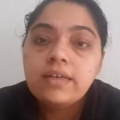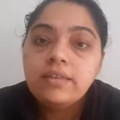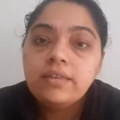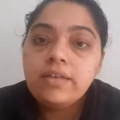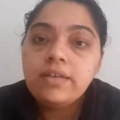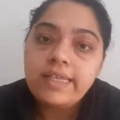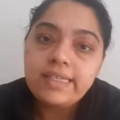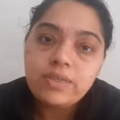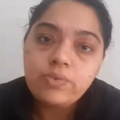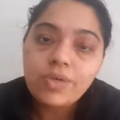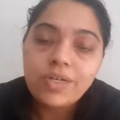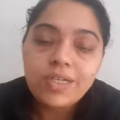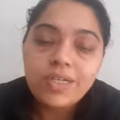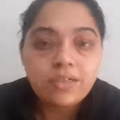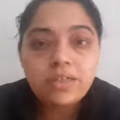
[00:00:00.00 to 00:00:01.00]
the resin
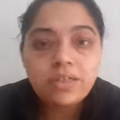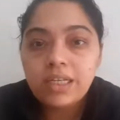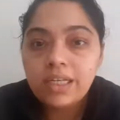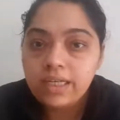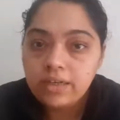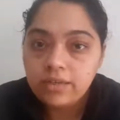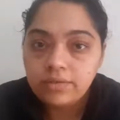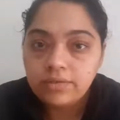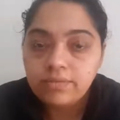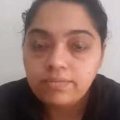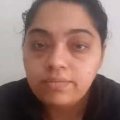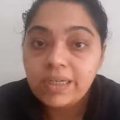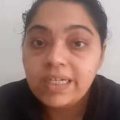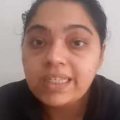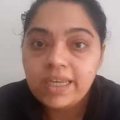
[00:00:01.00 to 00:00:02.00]
will turn clear.
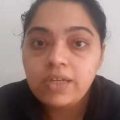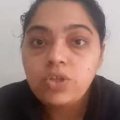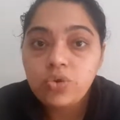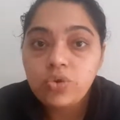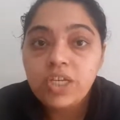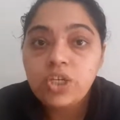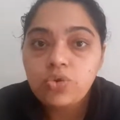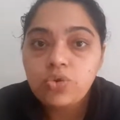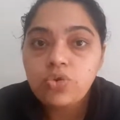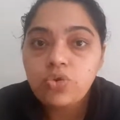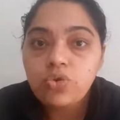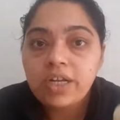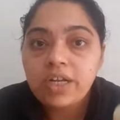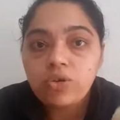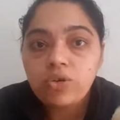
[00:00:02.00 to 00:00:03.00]
But then you need to
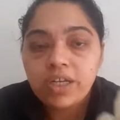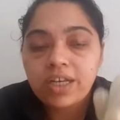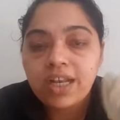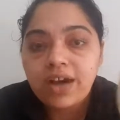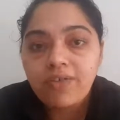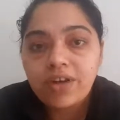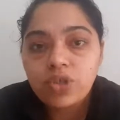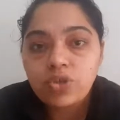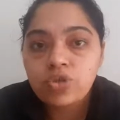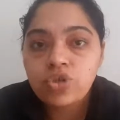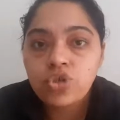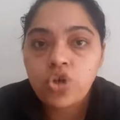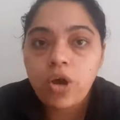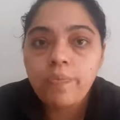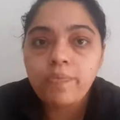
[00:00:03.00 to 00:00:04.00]
know that, okay, now I should
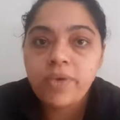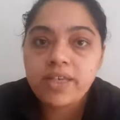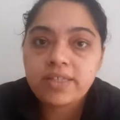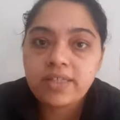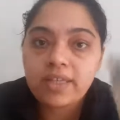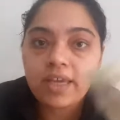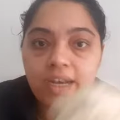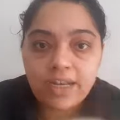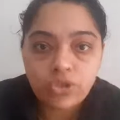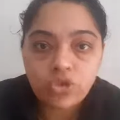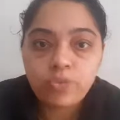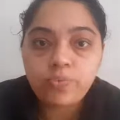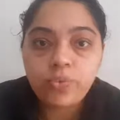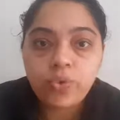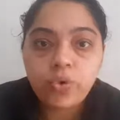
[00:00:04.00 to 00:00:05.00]
stop mixing and I
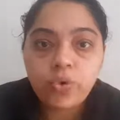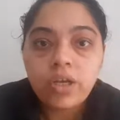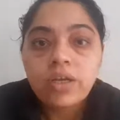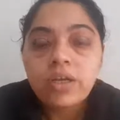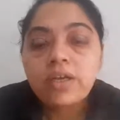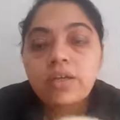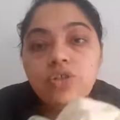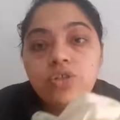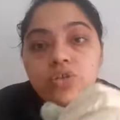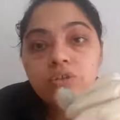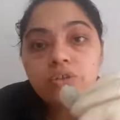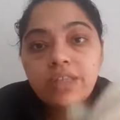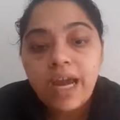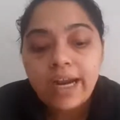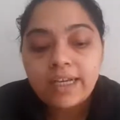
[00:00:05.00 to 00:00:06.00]
should pour.
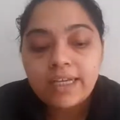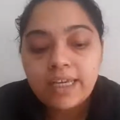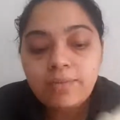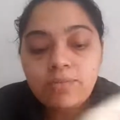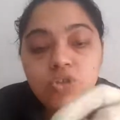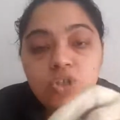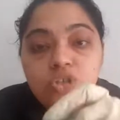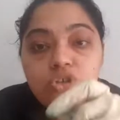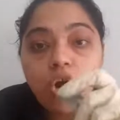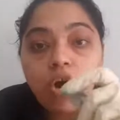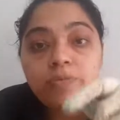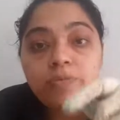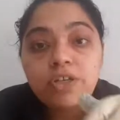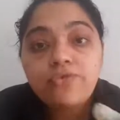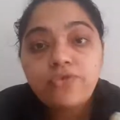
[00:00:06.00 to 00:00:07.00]
So that time just
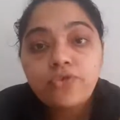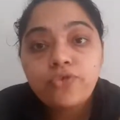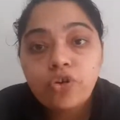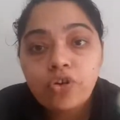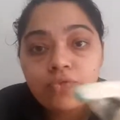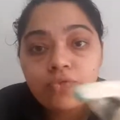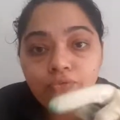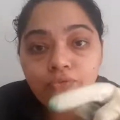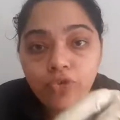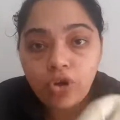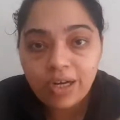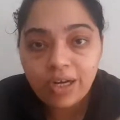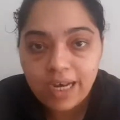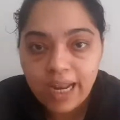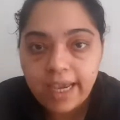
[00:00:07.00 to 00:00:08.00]
observe
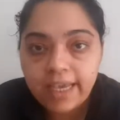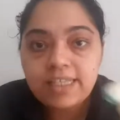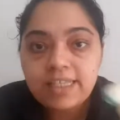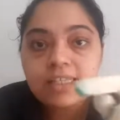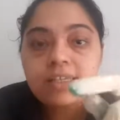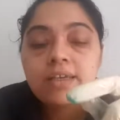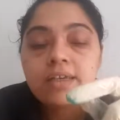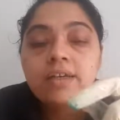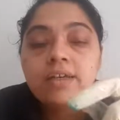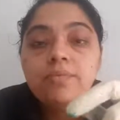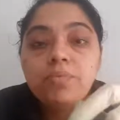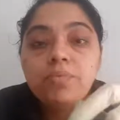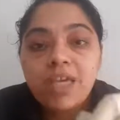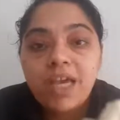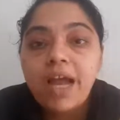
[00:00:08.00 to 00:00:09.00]
for lines
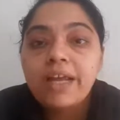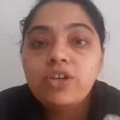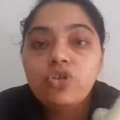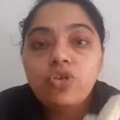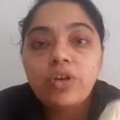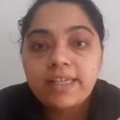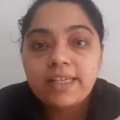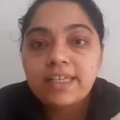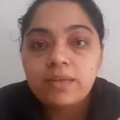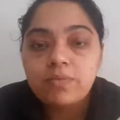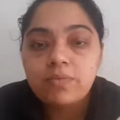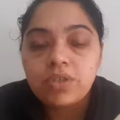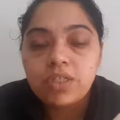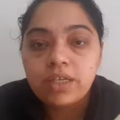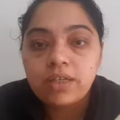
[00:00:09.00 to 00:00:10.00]
behind your ice
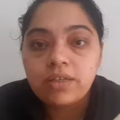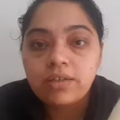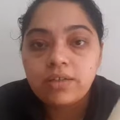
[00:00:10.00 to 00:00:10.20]
cream stick.